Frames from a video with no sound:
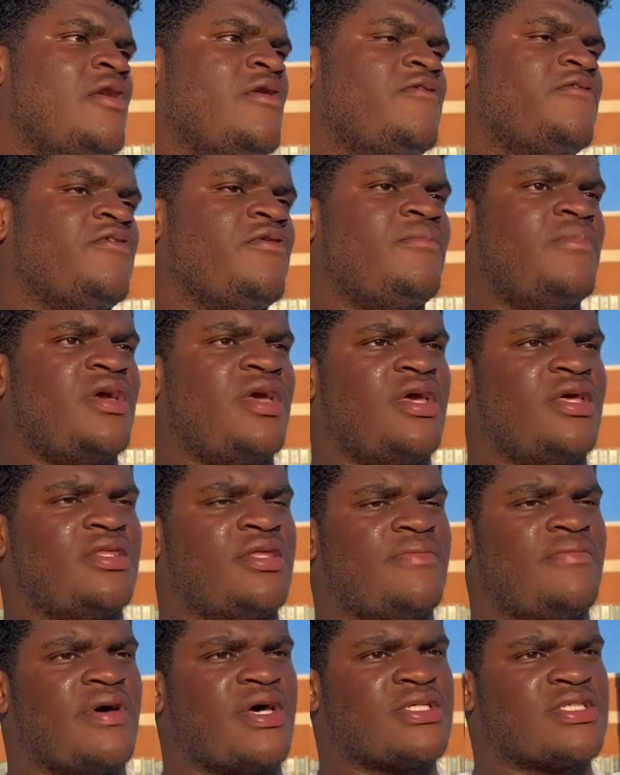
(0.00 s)
for me, the
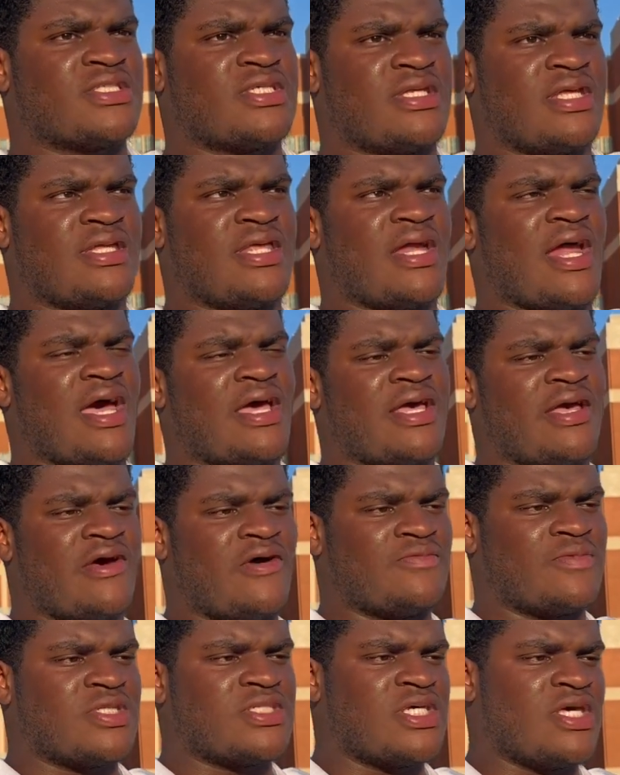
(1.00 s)
best that I can
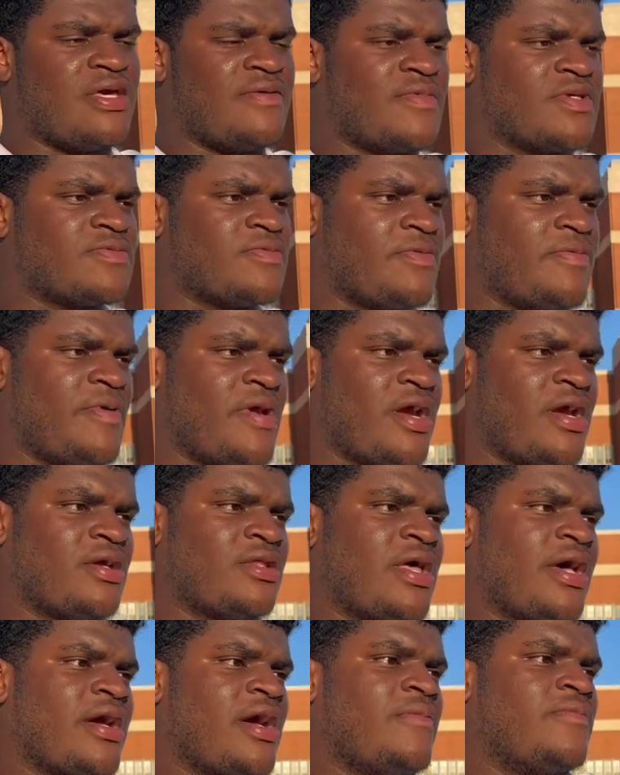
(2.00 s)
help the team is preparing
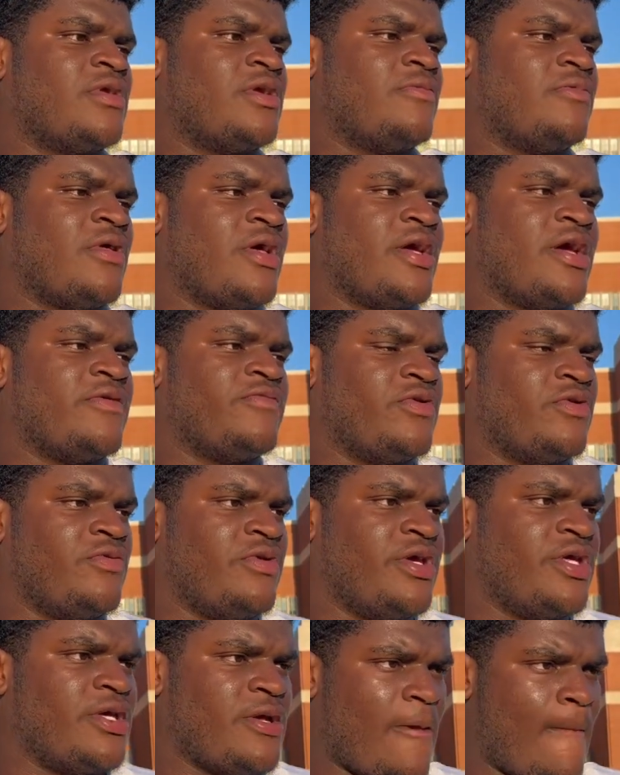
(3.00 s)
like I'm going to play every week.